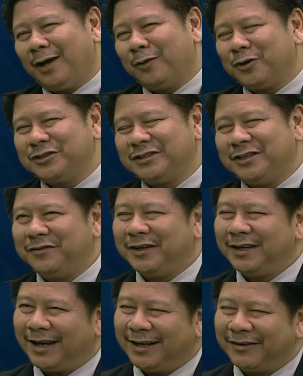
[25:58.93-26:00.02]
I watch
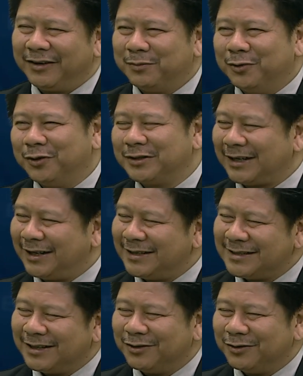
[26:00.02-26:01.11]
TV, I read books, I
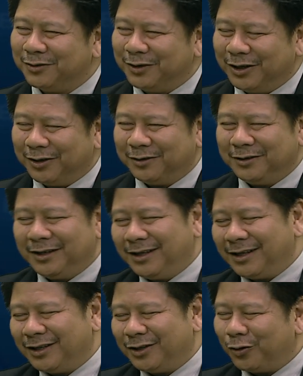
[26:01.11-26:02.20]
listen to
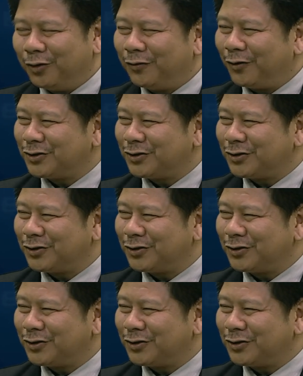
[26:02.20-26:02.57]
the old